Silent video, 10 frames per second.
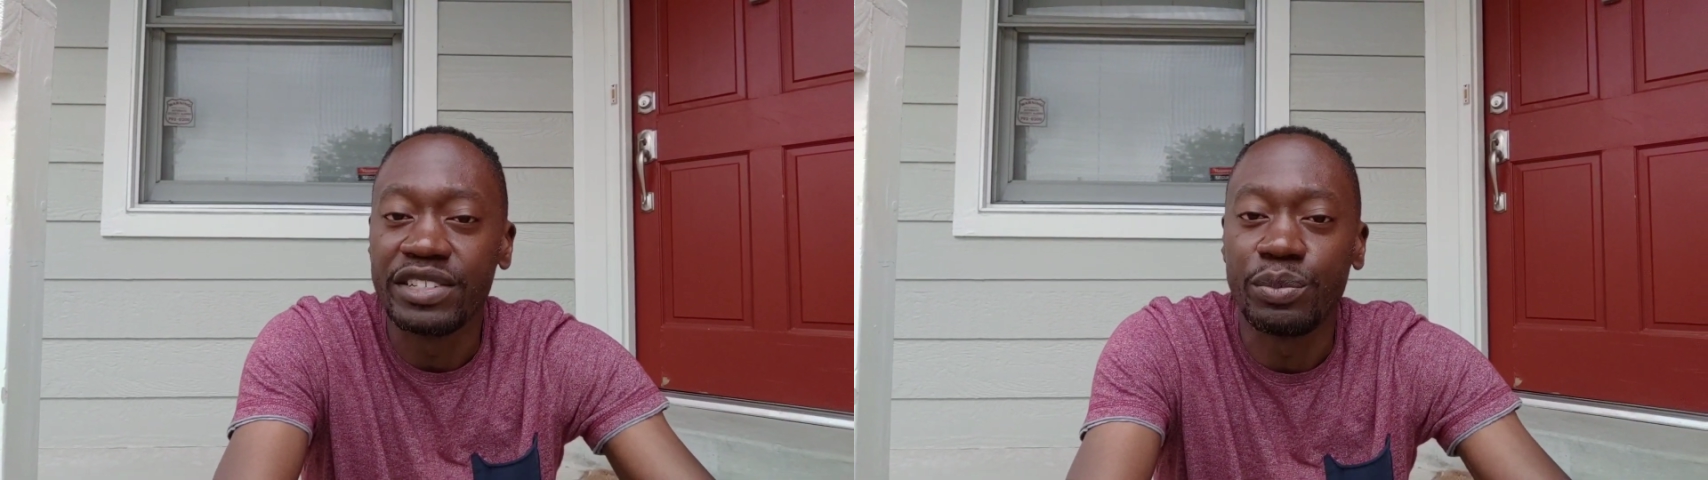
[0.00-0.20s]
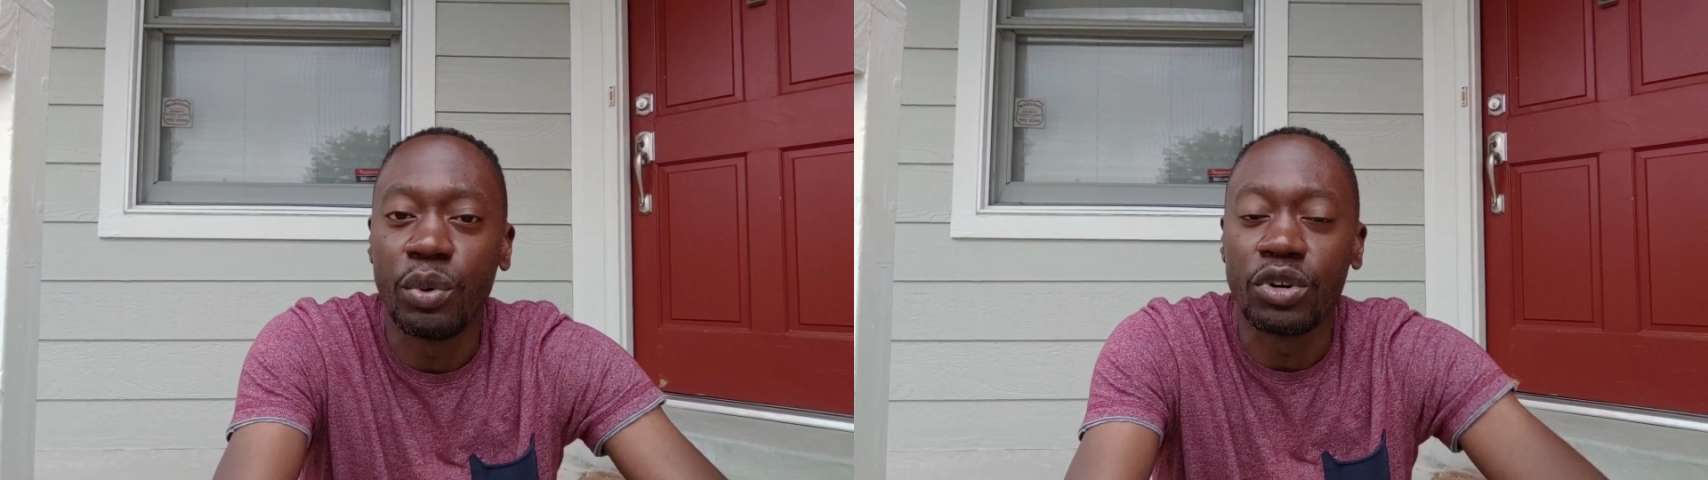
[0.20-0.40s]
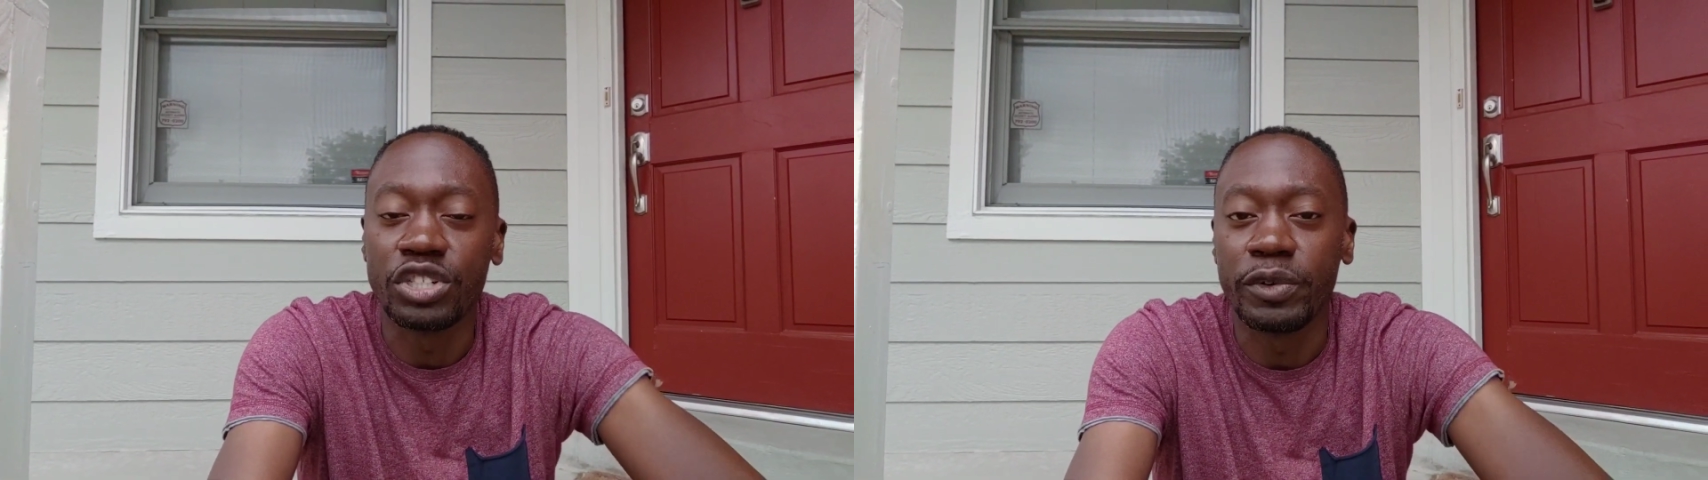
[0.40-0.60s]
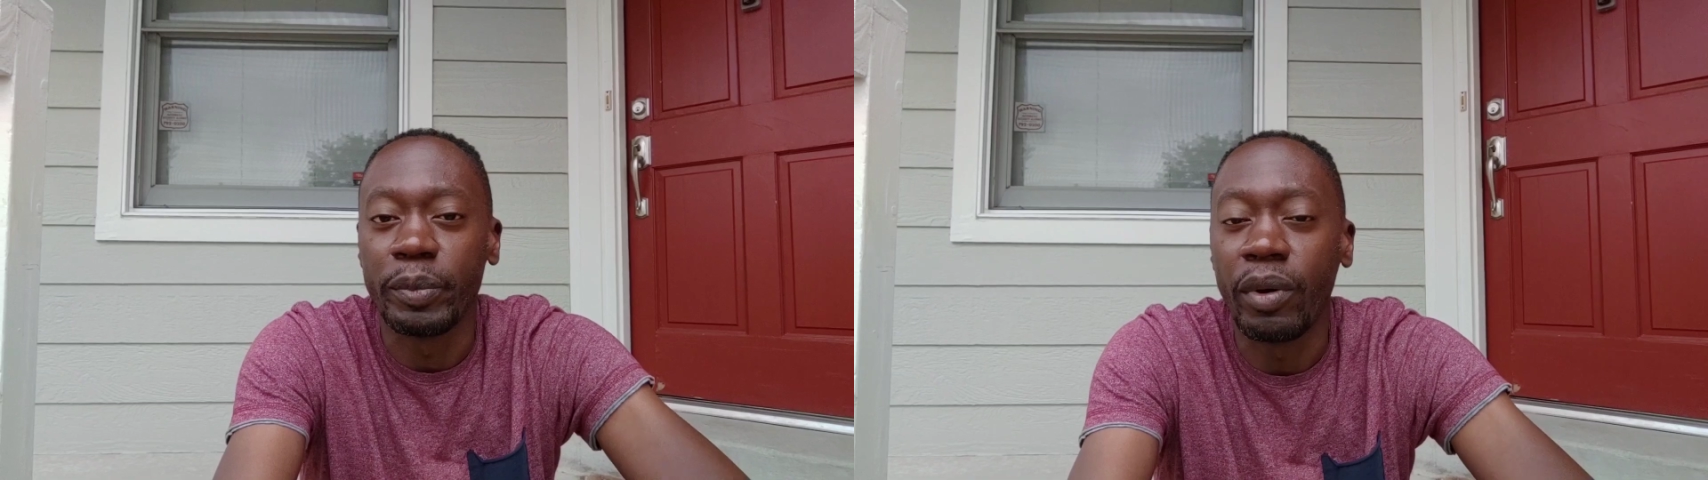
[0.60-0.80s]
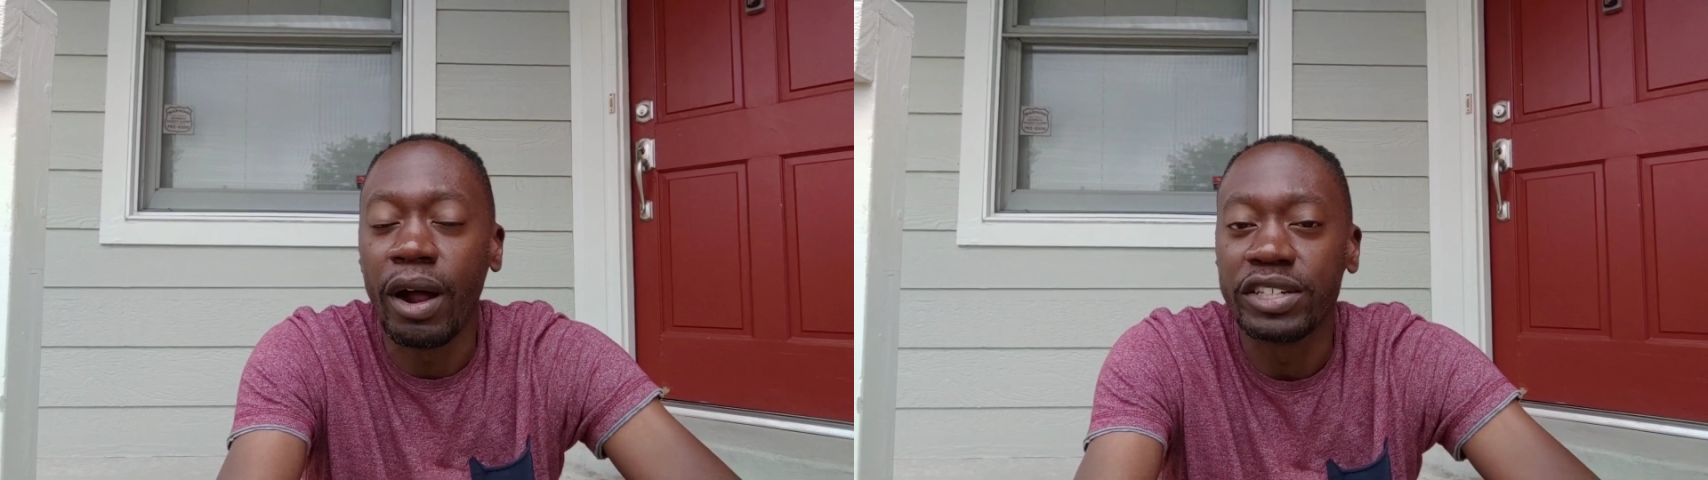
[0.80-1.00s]
as a
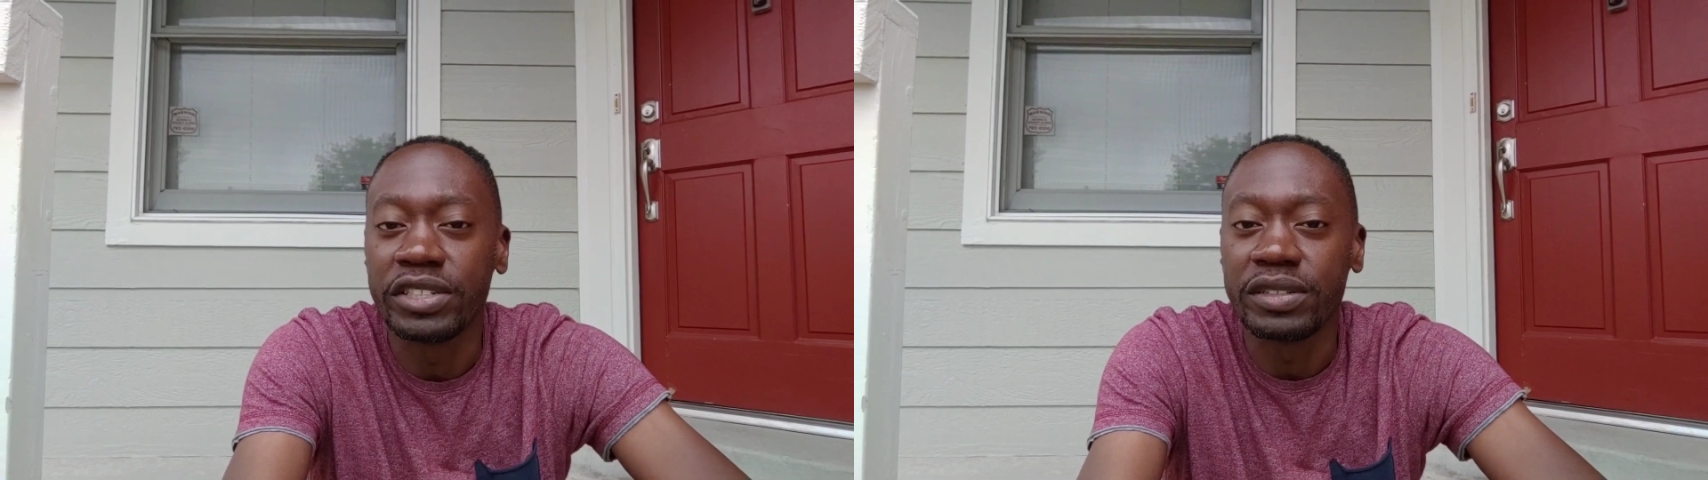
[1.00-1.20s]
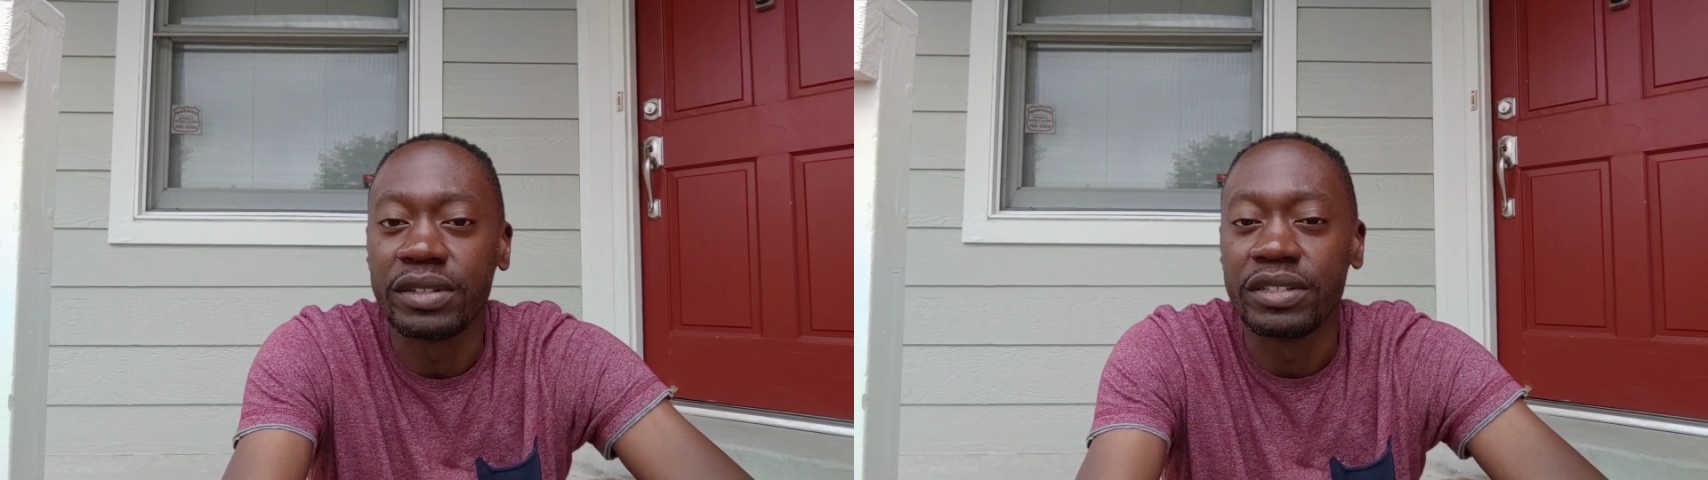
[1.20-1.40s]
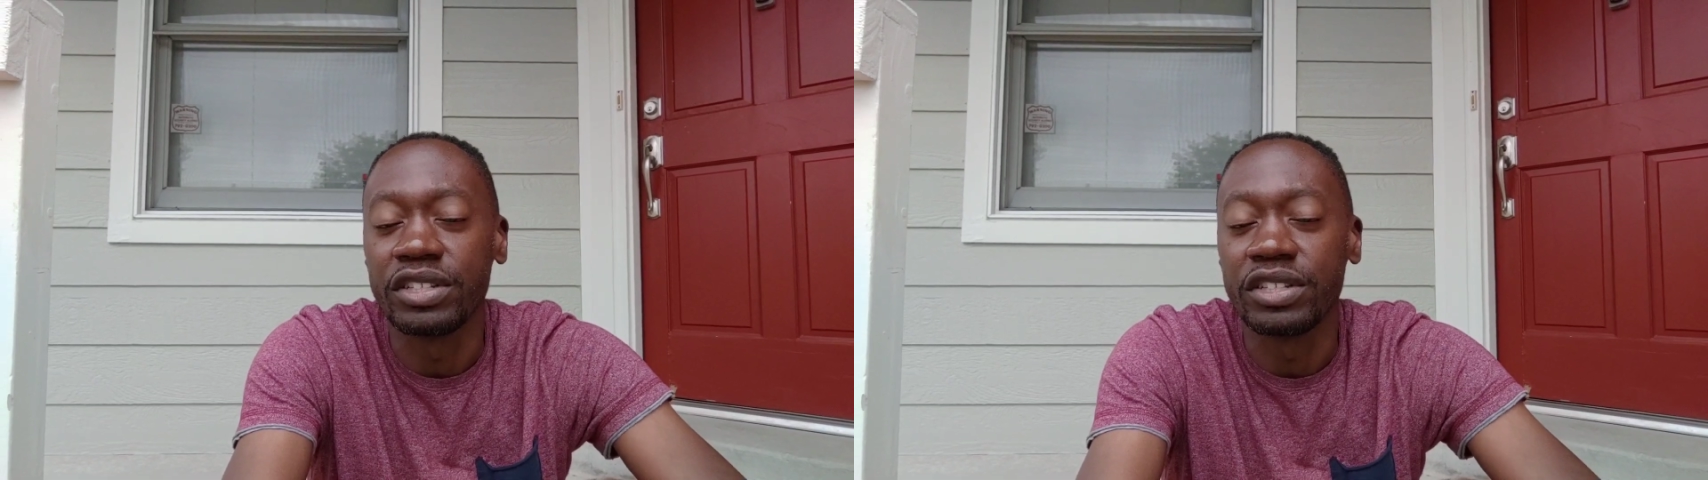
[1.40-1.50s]
Porsche project.